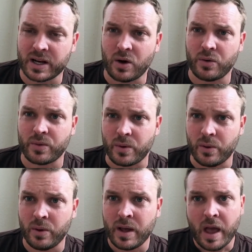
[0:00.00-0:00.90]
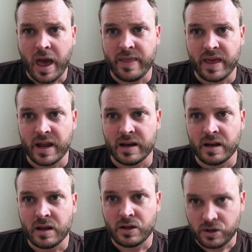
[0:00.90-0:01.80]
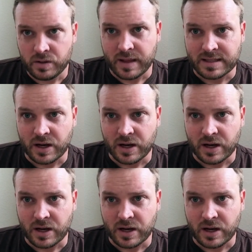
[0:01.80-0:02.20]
go through. And then that's how